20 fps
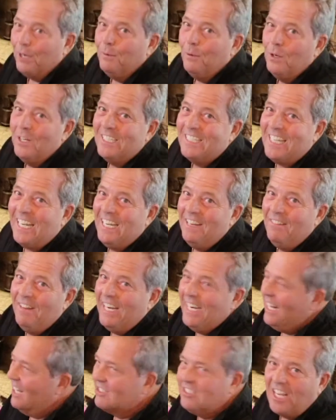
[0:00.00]
them on
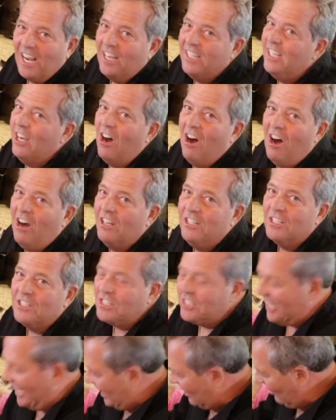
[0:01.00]
TV. They'll tell you all your
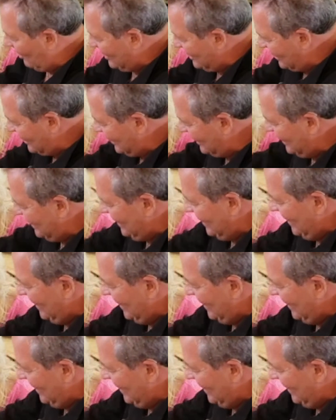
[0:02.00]
secrets.